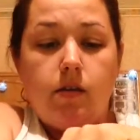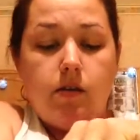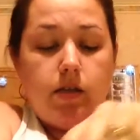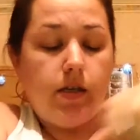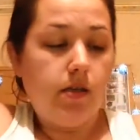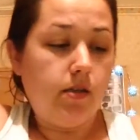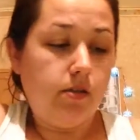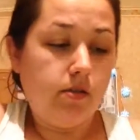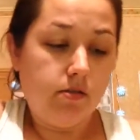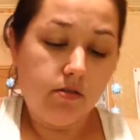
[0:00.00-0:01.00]
and
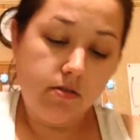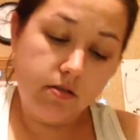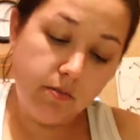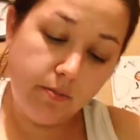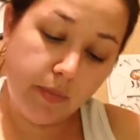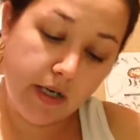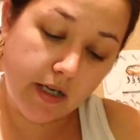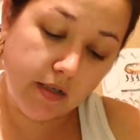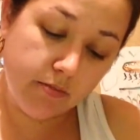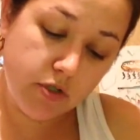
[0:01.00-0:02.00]
then the
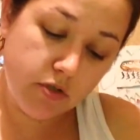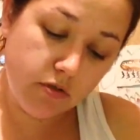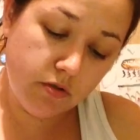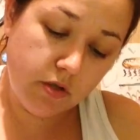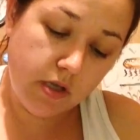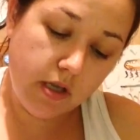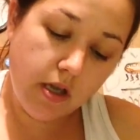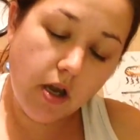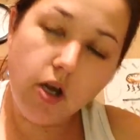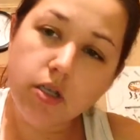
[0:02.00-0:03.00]
bottom two
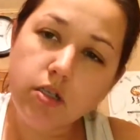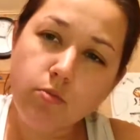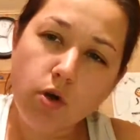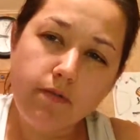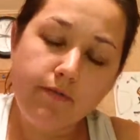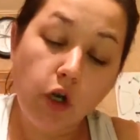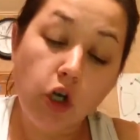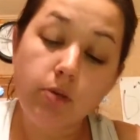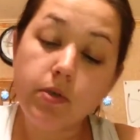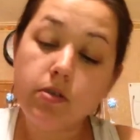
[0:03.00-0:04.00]
are a little more
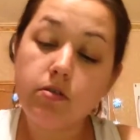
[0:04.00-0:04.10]
firm.